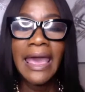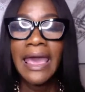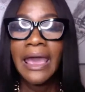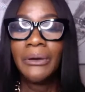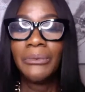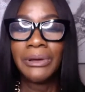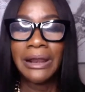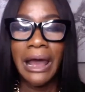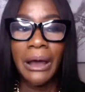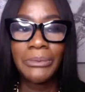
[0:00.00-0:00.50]

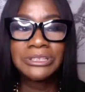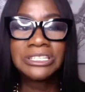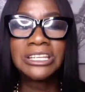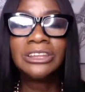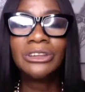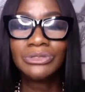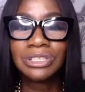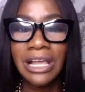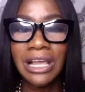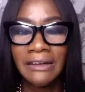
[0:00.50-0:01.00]
when I was in
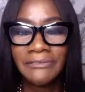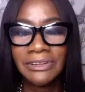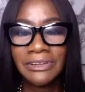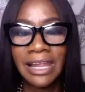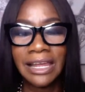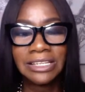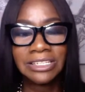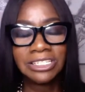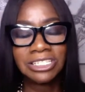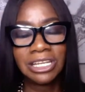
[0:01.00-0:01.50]
those kind of
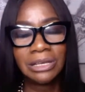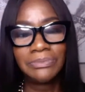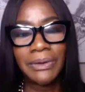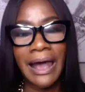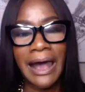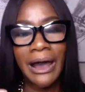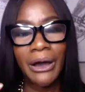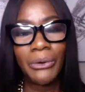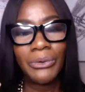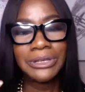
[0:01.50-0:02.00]
relationships,
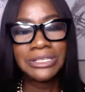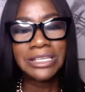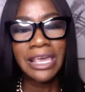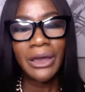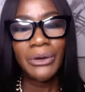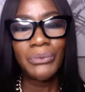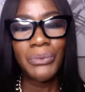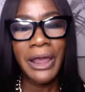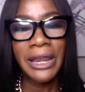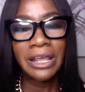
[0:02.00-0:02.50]
I always
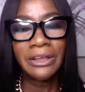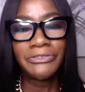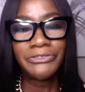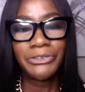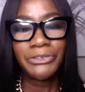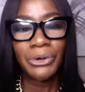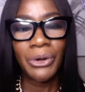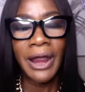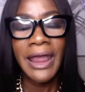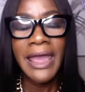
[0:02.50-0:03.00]
kept waiting
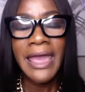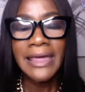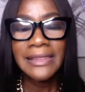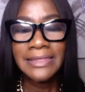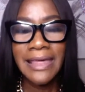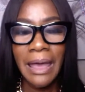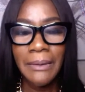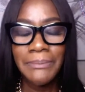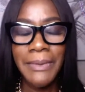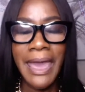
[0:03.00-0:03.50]
for
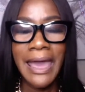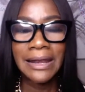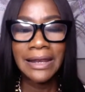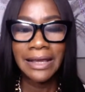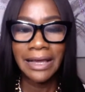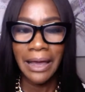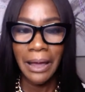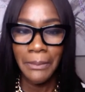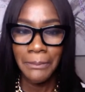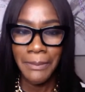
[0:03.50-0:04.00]
that man to
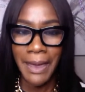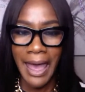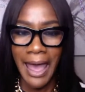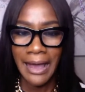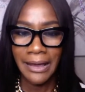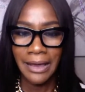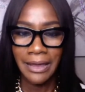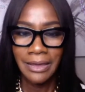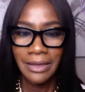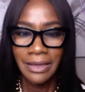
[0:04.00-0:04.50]
come
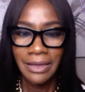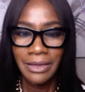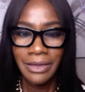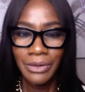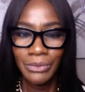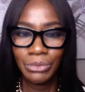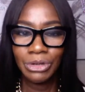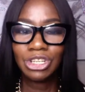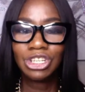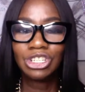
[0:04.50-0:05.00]
back
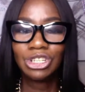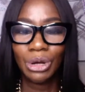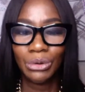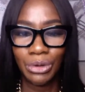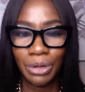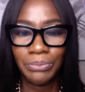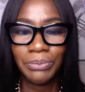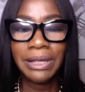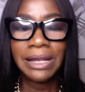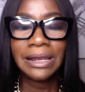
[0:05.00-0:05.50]
with
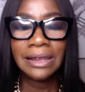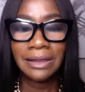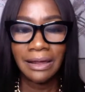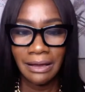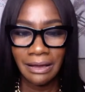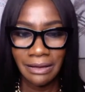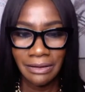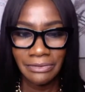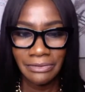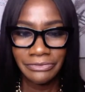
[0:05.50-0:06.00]
showing me
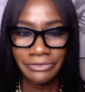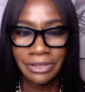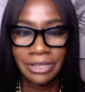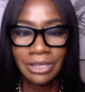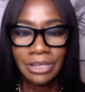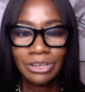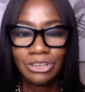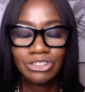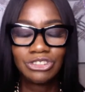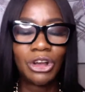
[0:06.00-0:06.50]
love,
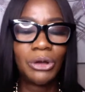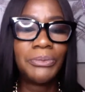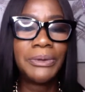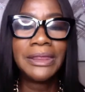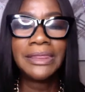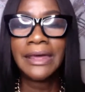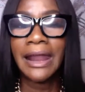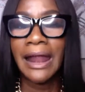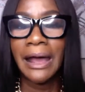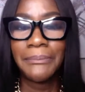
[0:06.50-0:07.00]
show me
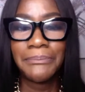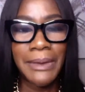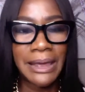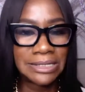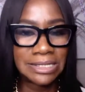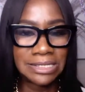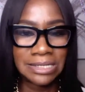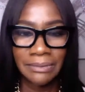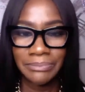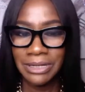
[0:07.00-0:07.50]
that I
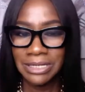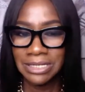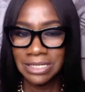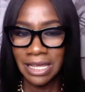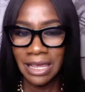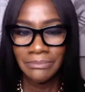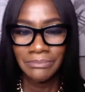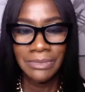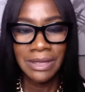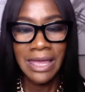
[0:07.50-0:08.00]
meant something to
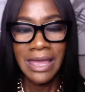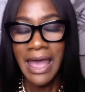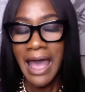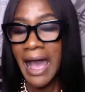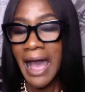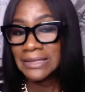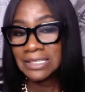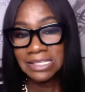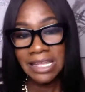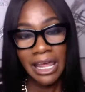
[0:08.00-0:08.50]
him.
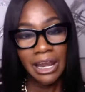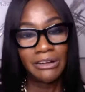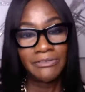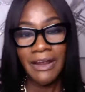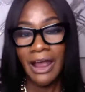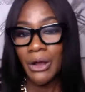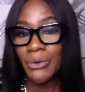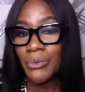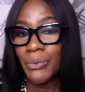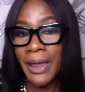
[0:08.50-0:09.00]
I stayed
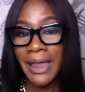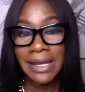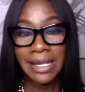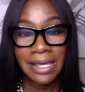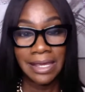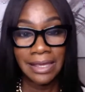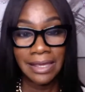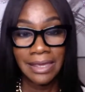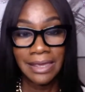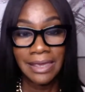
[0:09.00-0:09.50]
around
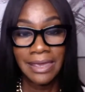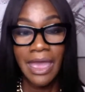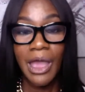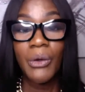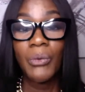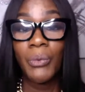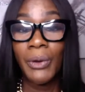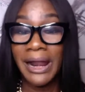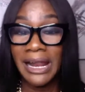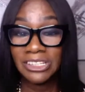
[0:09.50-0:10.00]
waiting
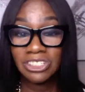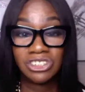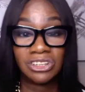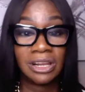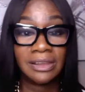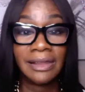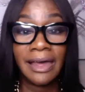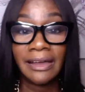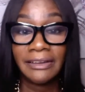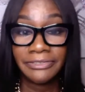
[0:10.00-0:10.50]
when I should
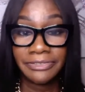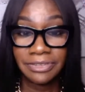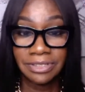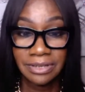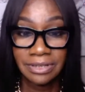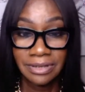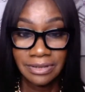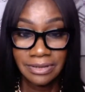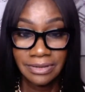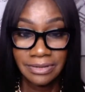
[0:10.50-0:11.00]
have left,
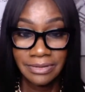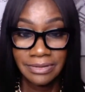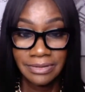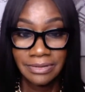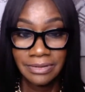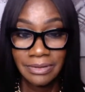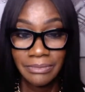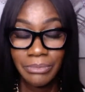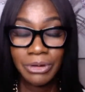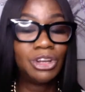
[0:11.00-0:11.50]

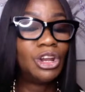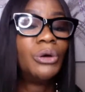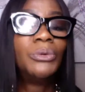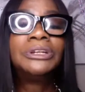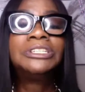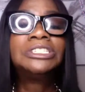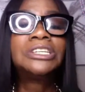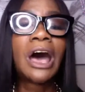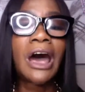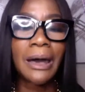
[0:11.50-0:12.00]
but no
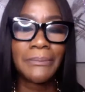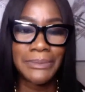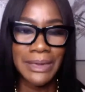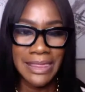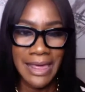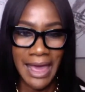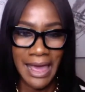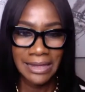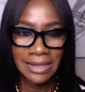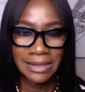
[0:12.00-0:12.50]
one taught me
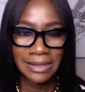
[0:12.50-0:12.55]
that.